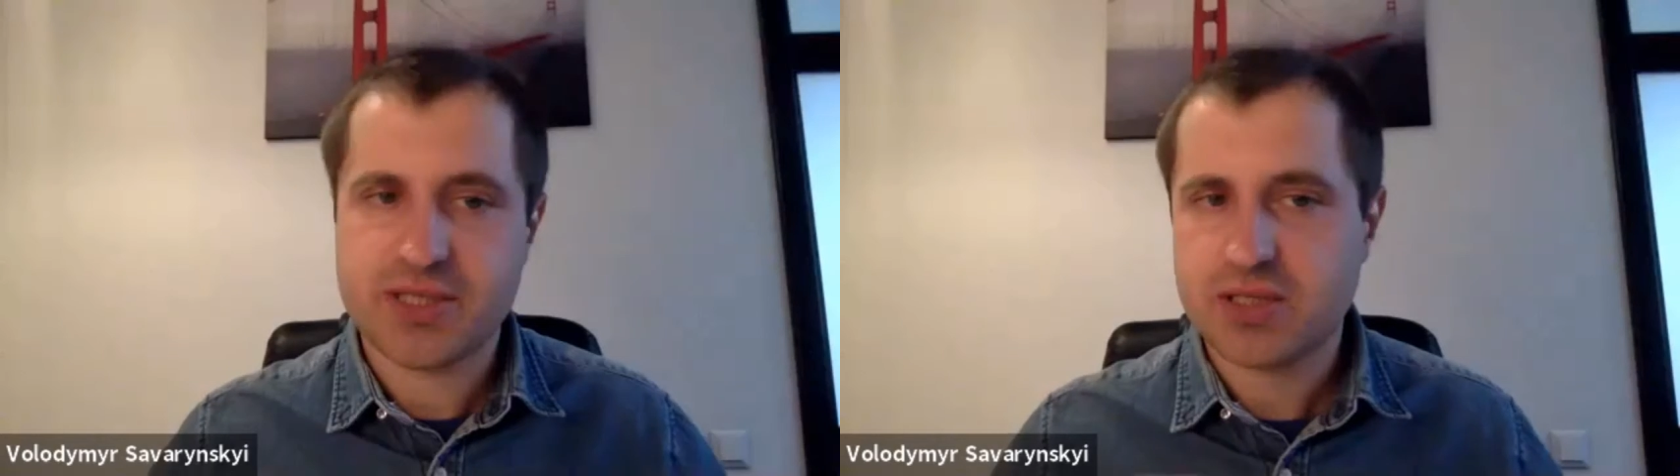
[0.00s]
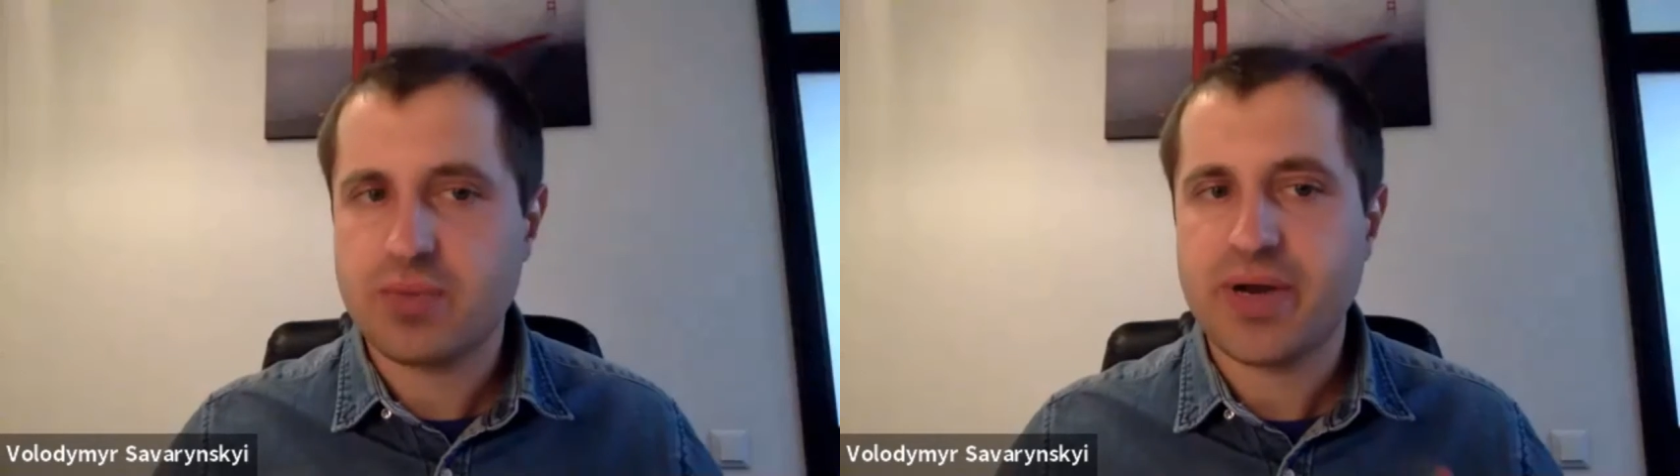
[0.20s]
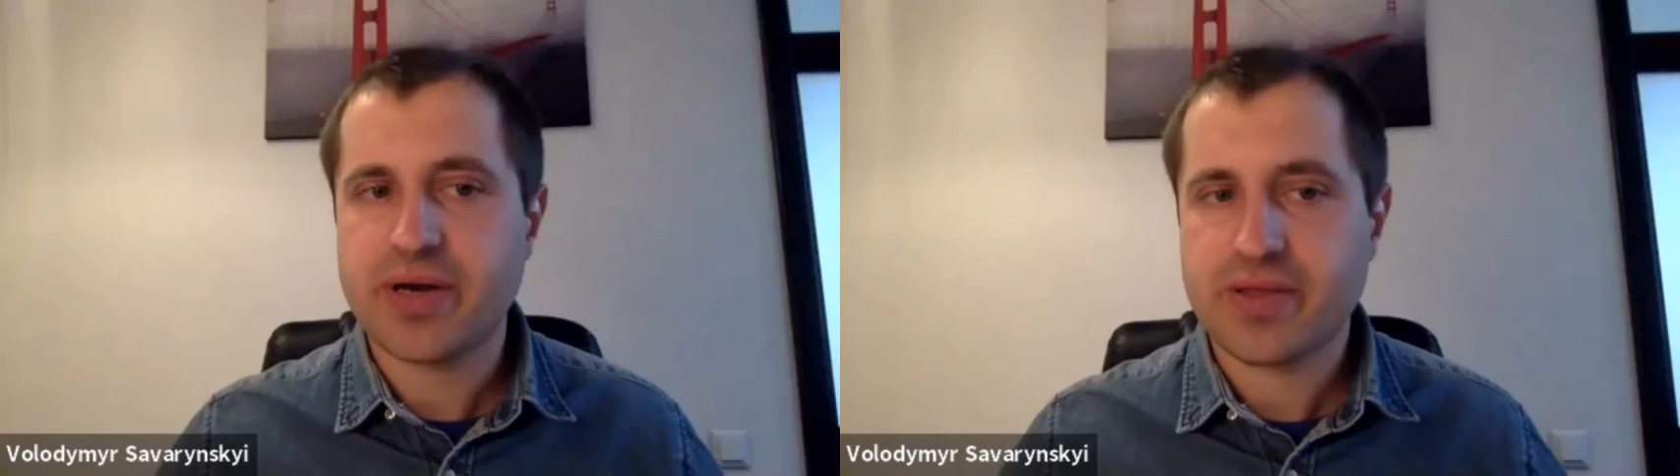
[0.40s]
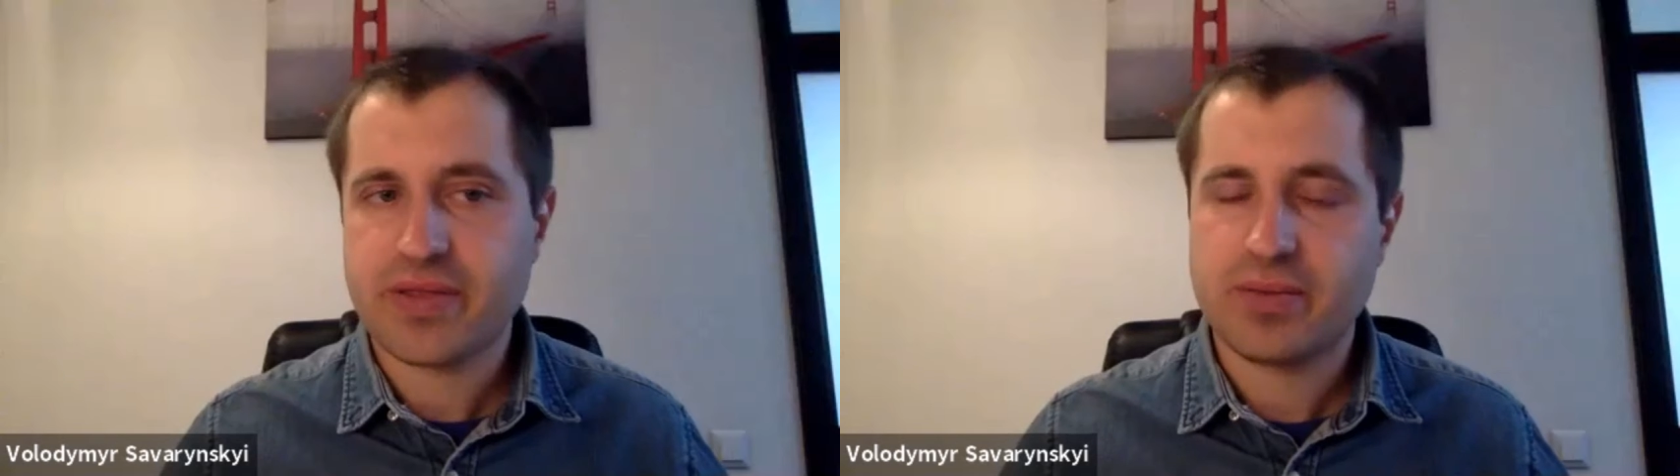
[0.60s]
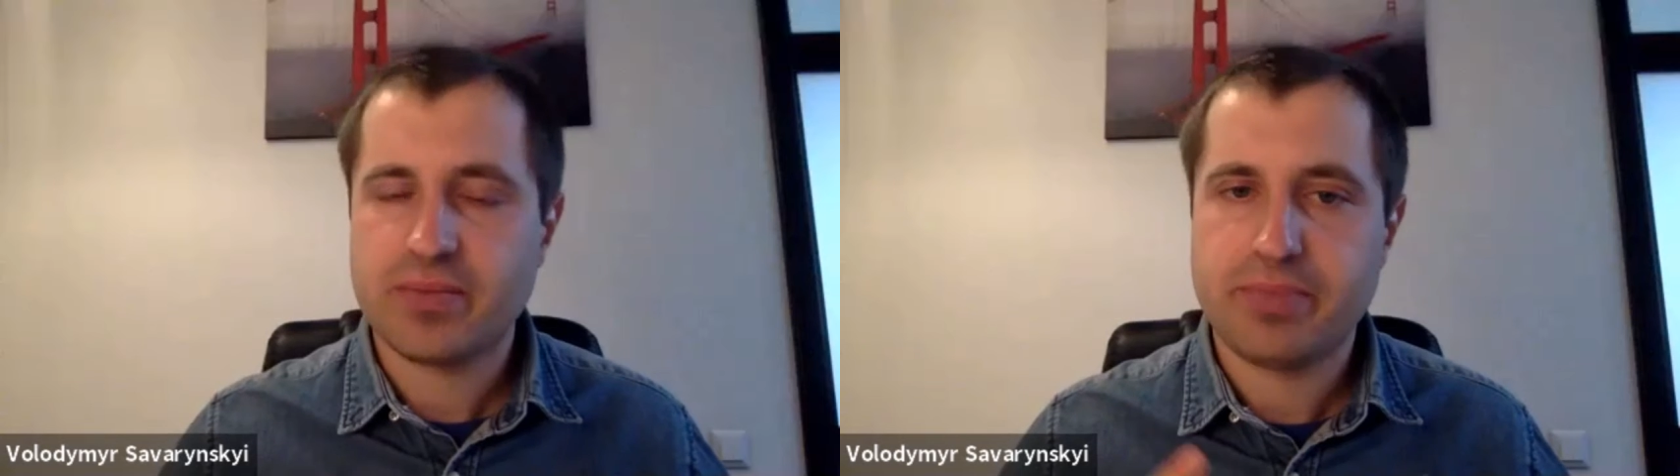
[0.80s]
just
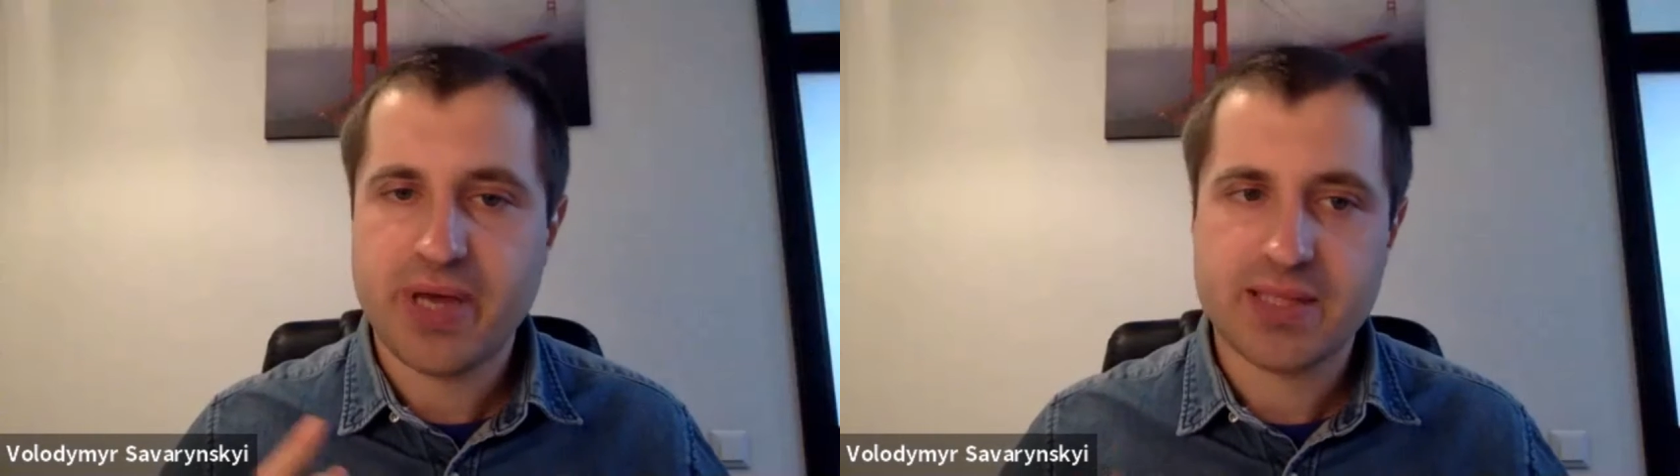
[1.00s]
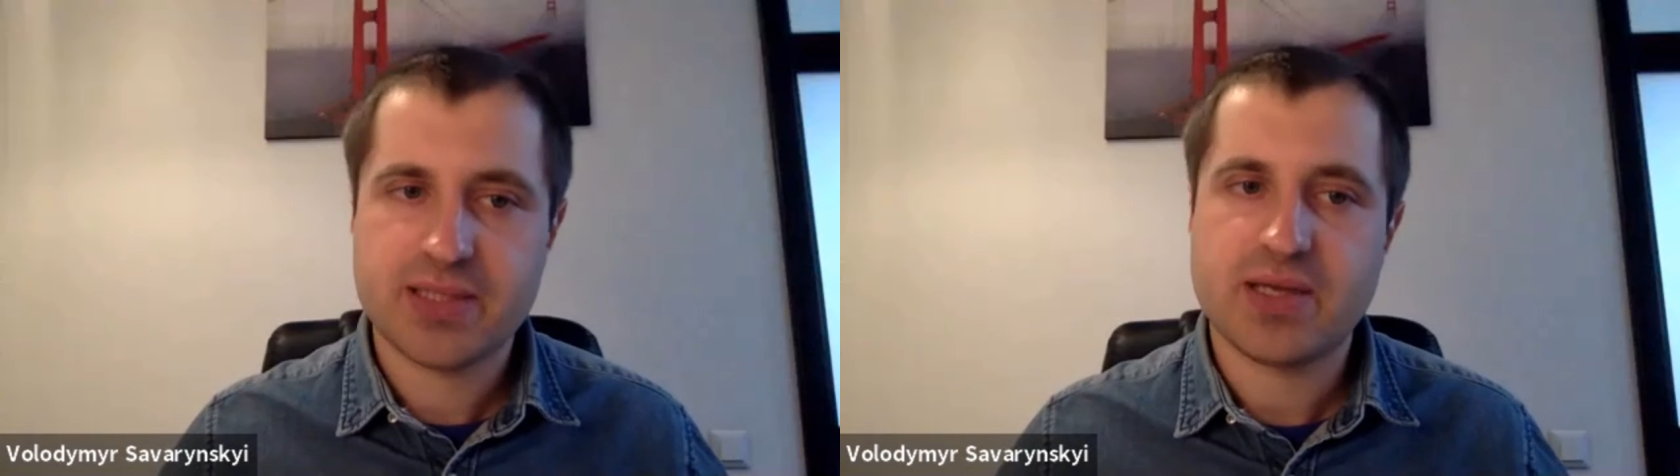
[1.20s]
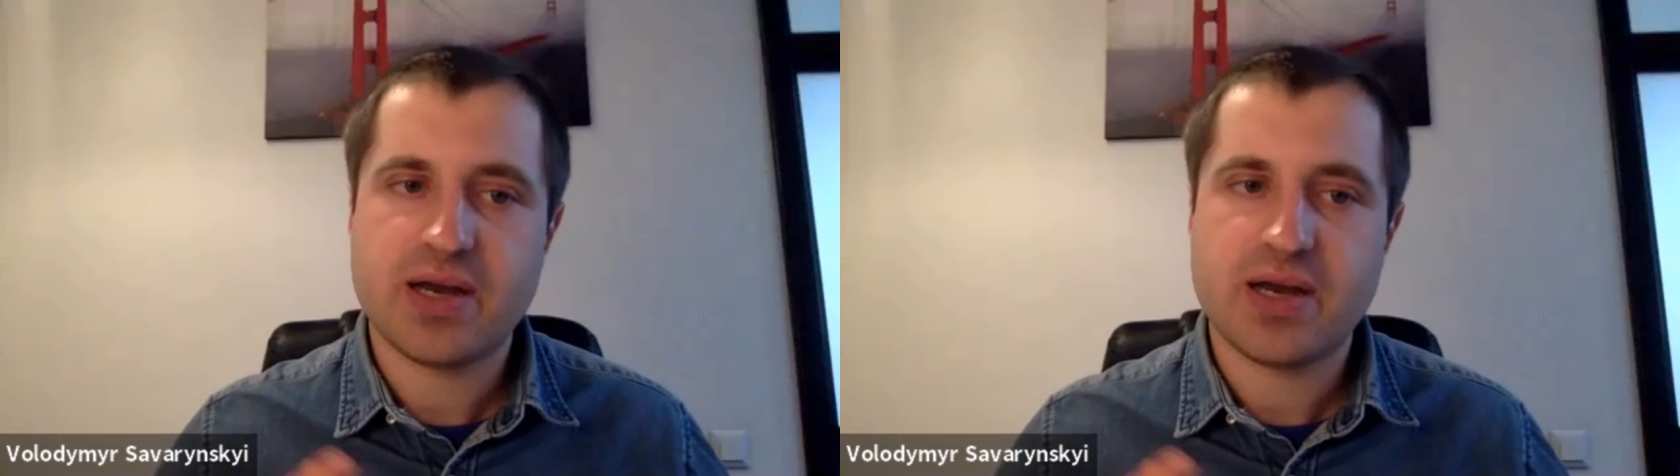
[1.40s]
comparing bids,